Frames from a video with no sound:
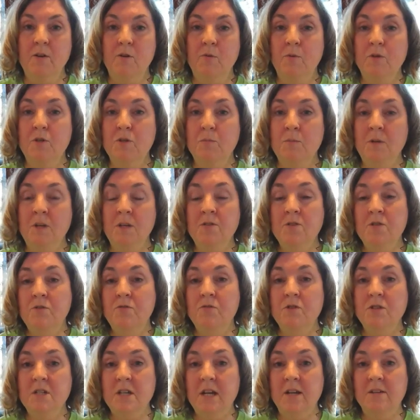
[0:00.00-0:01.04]
which means you
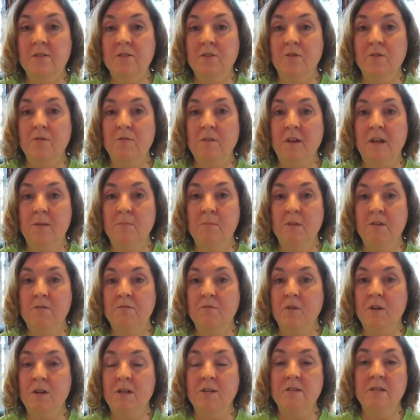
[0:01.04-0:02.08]
just ask your family,
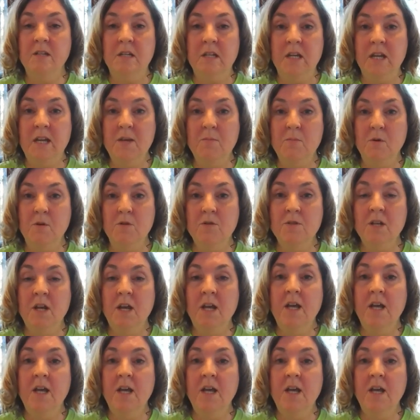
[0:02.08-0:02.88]
friends, and neighbors,